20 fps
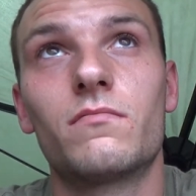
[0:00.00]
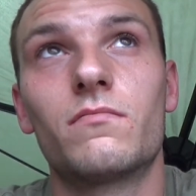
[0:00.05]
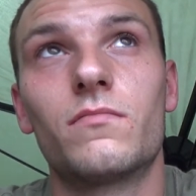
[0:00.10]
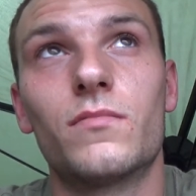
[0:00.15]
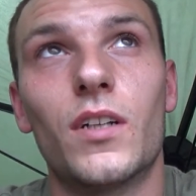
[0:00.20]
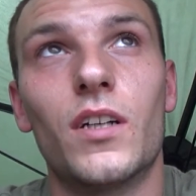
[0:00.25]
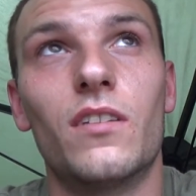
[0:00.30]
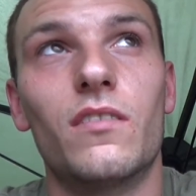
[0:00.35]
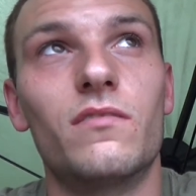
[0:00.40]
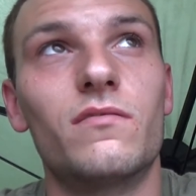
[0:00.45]

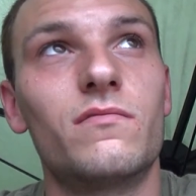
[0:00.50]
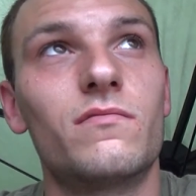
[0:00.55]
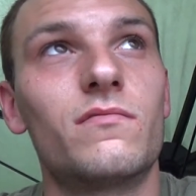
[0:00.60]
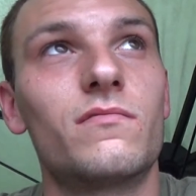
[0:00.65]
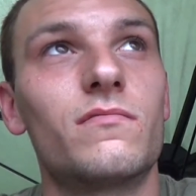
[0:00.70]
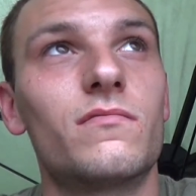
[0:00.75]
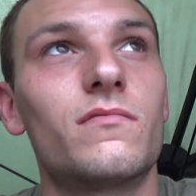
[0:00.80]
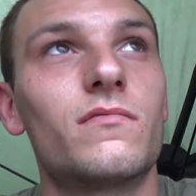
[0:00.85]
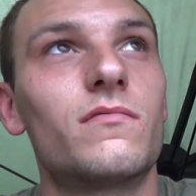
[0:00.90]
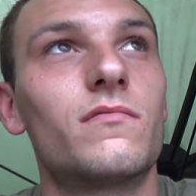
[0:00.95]
well,
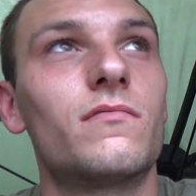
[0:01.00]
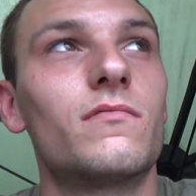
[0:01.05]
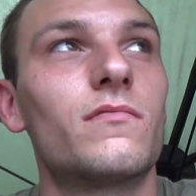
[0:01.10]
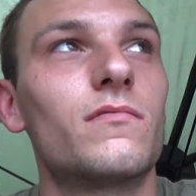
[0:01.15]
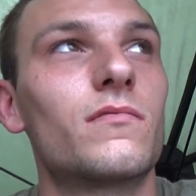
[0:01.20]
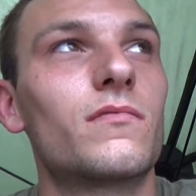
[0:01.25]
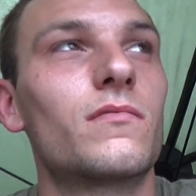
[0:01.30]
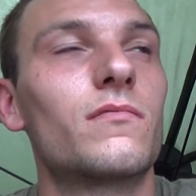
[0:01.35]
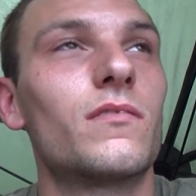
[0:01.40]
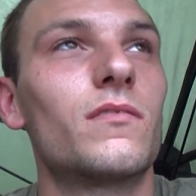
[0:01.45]

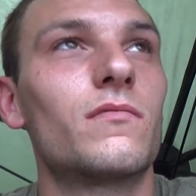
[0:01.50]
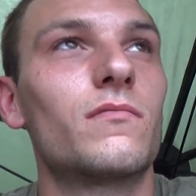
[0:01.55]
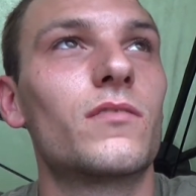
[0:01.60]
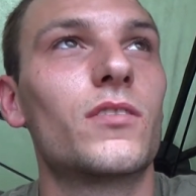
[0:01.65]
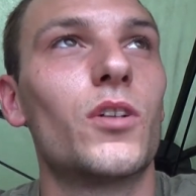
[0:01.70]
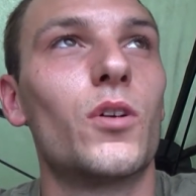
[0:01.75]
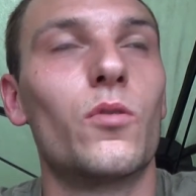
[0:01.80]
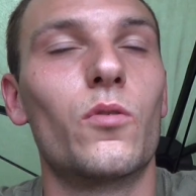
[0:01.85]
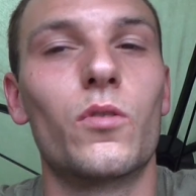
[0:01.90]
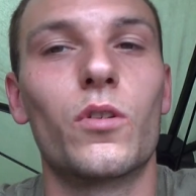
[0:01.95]

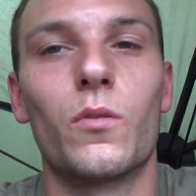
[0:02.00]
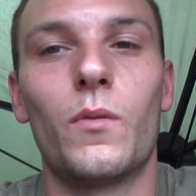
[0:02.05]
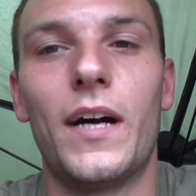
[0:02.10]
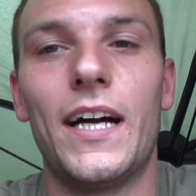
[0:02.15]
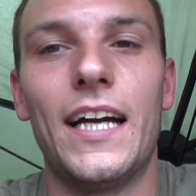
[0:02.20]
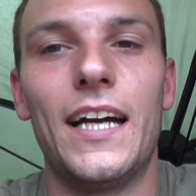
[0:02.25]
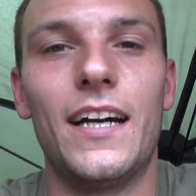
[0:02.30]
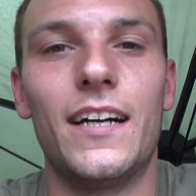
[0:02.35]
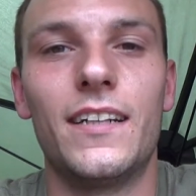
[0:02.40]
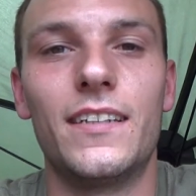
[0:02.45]
quarter of the
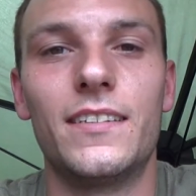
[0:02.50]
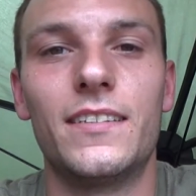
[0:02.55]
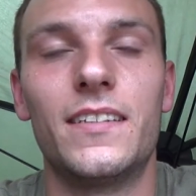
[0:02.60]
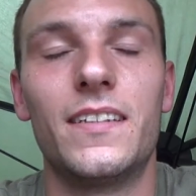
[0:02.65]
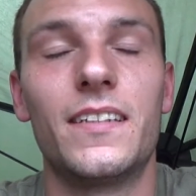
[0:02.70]
way out,